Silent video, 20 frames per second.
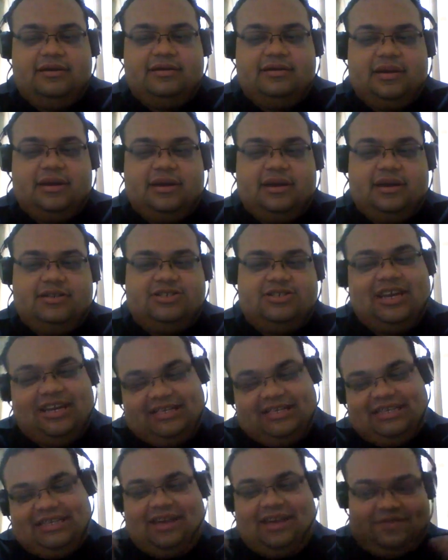
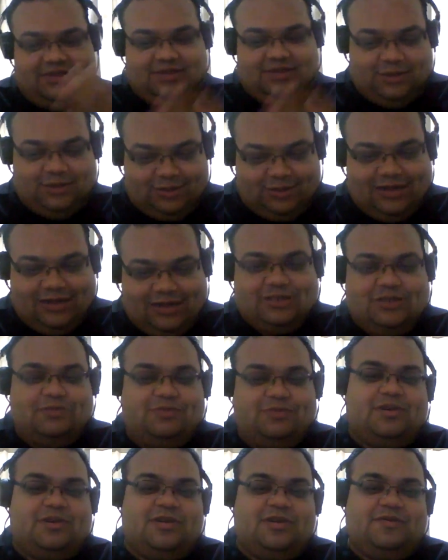GSF is also adding
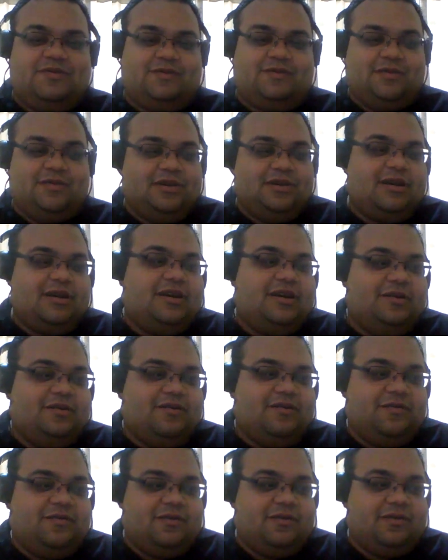support for
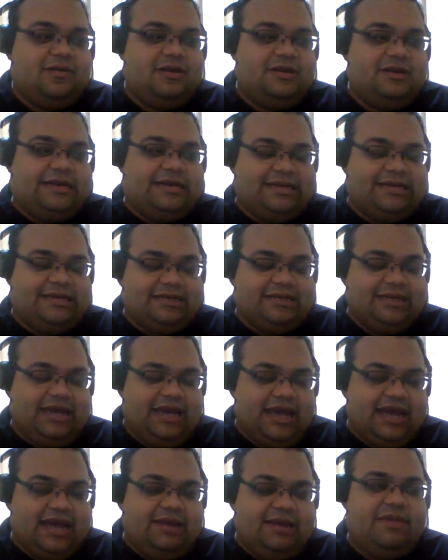date and
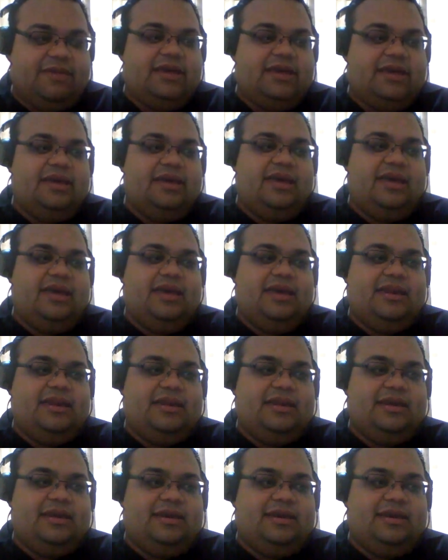time, and